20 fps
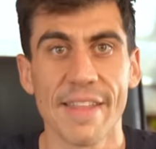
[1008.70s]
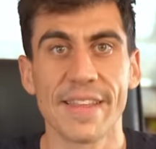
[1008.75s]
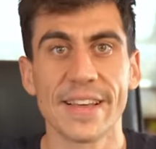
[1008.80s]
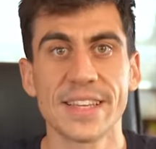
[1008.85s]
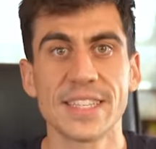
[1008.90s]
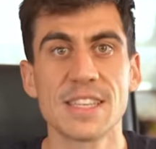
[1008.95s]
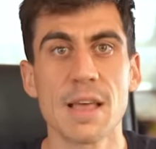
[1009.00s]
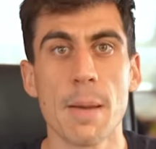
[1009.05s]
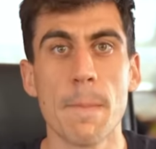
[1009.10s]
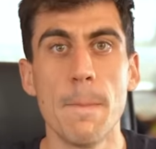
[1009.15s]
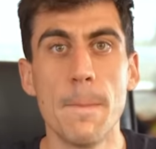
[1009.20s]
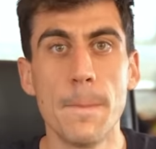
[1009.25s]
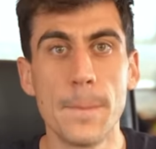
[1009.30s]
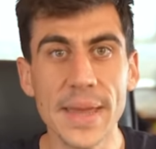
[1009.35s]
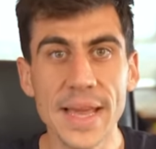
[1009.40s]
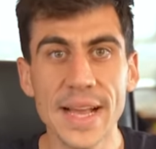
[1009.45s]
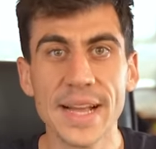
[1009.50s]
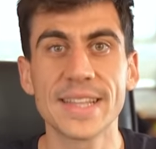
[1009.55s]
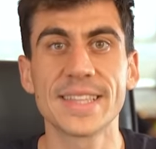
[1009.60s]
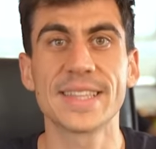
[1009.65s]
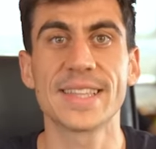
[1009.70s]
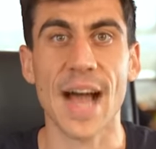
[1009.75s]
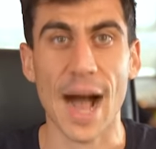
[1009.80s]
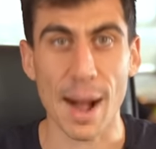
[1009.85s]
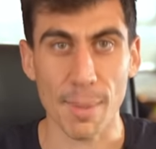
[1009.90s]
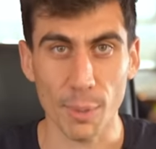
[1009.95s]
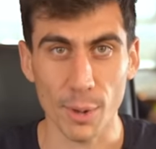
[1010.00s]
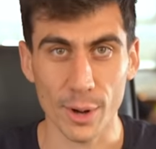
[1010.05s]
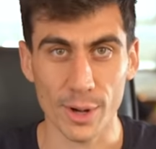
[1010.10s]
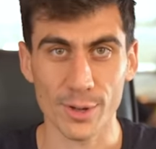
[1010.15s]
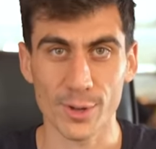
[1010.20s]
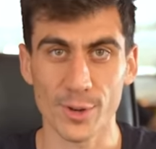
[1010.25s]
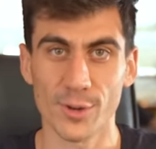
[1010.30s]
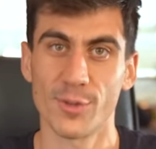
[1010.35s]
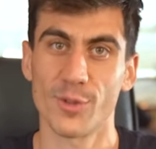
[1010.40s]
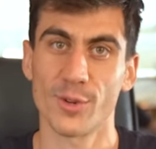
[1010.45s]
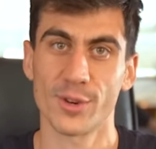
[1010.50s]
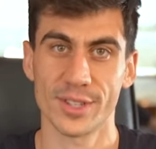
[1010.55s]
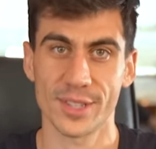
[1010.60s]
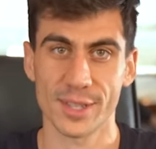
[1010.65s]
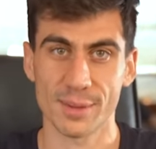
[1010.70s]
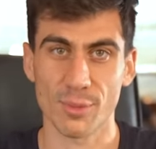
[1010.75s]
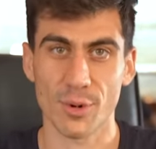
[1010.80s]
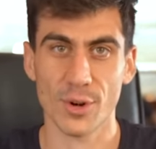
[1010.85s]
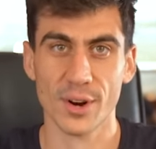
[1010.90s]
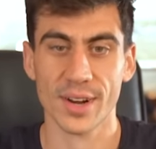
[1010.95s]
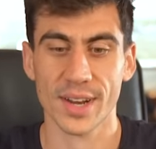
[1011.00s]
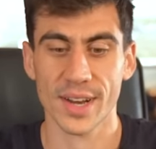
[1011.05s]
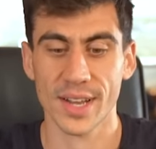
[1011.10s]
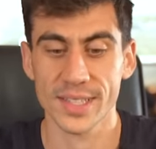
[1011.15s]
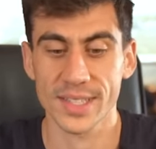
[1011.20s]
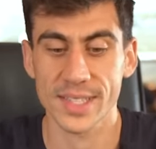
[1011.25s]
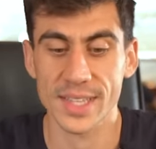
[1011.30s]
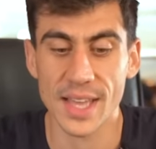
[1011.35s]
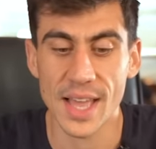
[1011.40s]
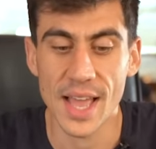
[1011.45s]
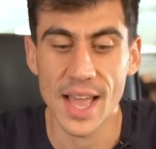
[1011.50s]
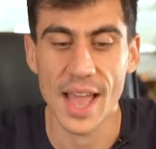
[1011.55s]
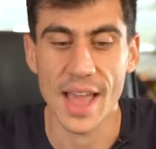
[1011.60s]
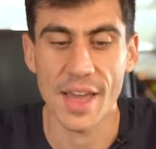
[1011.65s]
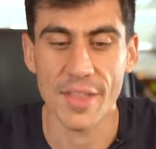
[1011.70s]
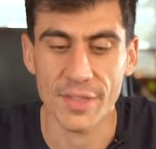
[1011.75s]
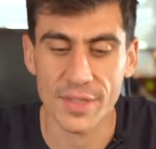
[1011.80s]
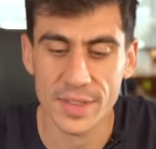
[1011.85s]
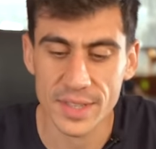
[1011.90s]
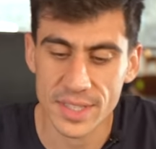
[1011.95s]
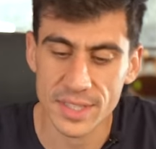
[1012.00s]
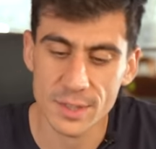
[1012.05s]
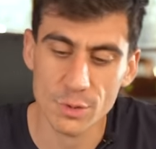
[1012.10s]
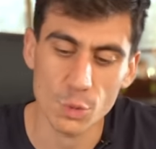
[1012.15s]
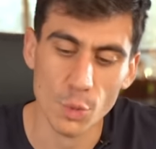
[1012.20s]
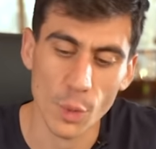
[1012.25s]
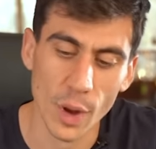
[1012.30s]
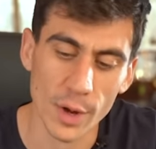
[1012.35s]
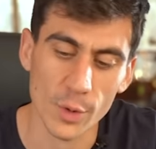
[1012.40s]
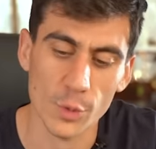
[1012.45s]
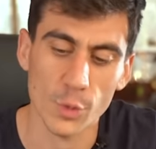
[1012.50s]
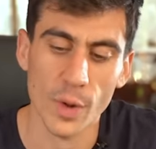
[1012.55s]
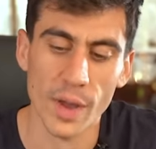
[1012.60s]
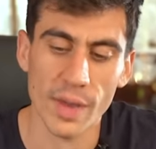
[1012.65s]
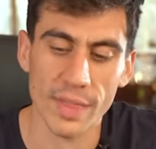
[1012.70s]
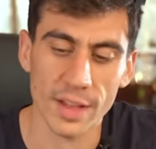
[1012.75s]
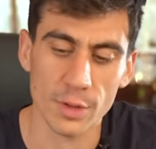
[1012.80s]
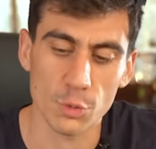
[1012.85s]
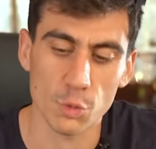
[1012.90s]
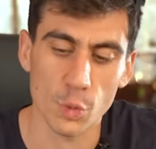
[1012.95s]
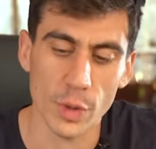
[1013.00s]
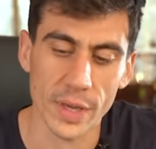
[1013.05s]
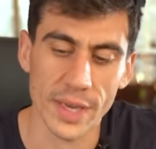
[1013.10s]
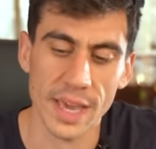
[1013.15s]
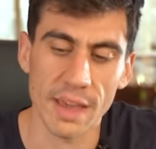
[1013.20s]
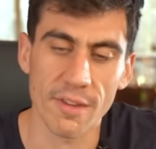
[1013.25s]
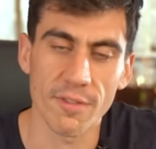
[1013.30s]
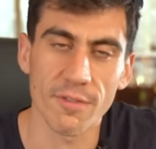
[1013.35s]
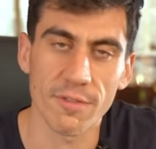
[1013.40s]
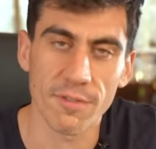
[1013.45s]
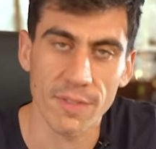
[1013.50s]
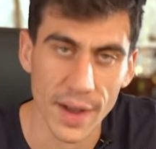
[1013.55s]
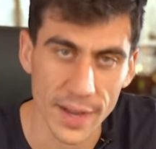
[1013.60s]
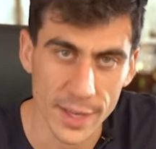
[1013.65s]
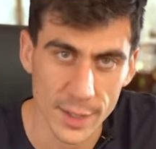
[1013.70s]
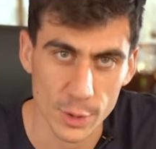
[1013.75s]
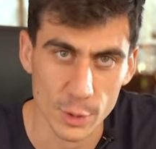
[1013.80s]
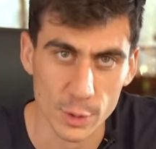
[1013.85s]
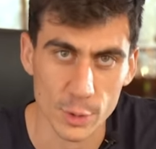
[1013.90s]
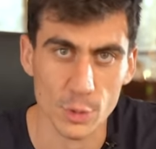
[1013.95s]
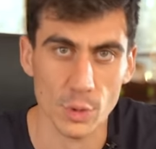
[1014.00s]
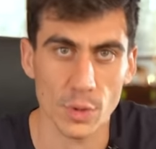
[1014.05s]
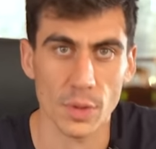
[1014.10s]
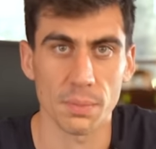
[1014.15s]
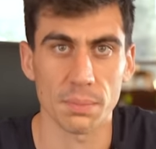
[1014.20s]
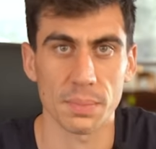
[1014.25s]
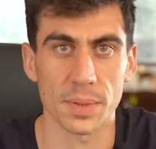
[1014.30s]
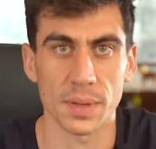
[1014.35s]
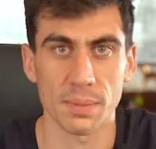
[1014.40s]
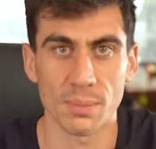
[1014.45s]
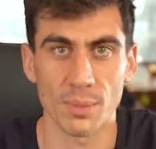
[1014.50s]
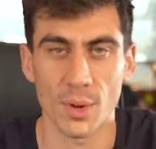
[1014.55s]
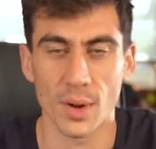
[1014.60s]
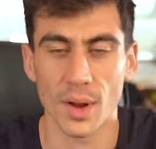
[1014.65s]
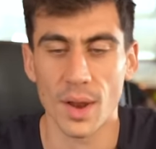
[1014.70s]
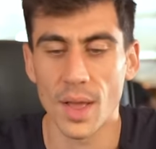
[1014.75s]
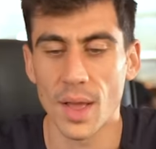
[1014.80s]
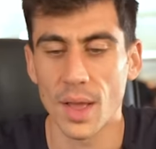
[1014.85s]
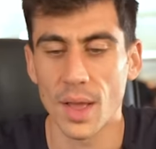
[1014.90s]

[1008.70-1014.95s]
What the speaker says: This is a big W for democracy, and this is one way that we gave value to the people.